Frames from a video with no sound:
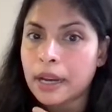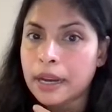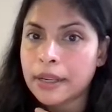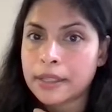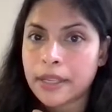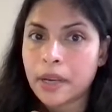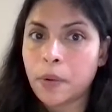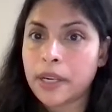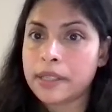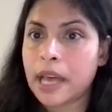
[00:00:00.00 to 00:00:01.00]
understand
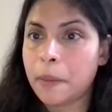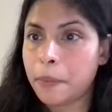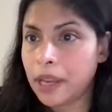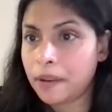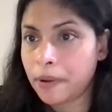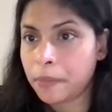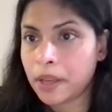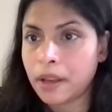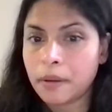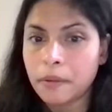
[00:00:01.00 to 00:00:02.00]
what is happening from
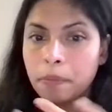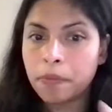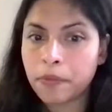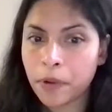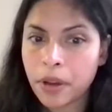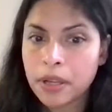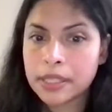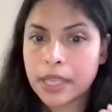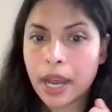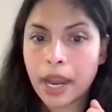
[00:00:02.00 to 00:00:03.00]
the phonon
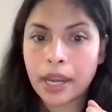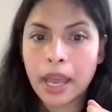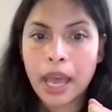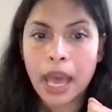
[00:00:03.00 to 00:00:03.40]
side.